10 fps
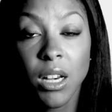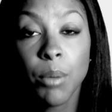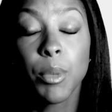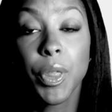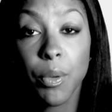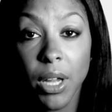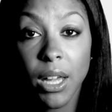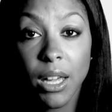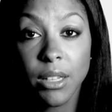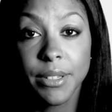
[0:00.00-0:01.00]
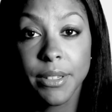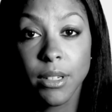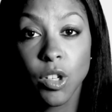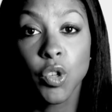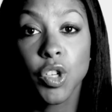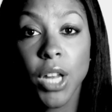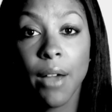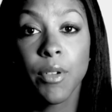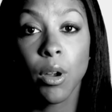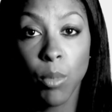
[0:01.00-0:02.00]
Number three is you should
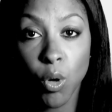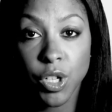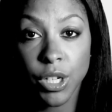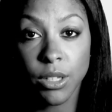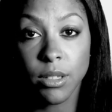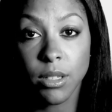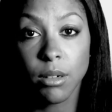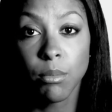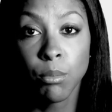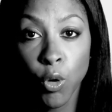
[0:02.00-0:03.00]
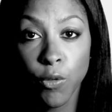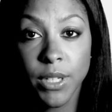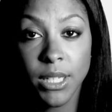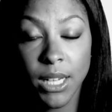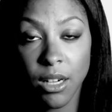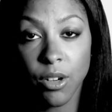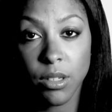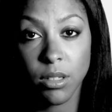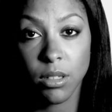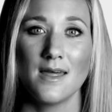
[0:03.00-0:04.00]
have your emotions move to
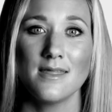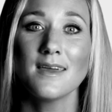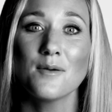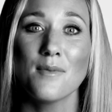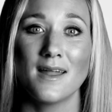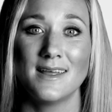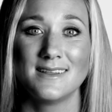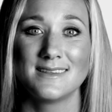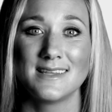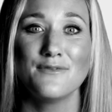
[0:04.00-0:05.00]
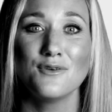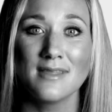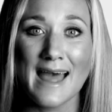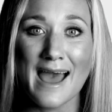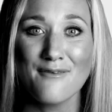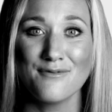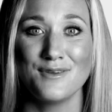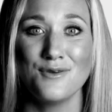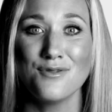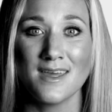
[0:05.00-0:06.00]
tears. Think about it. If you laugh,
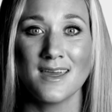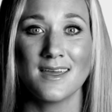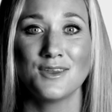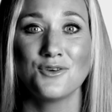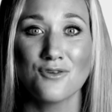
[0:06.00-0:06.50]
you think, and you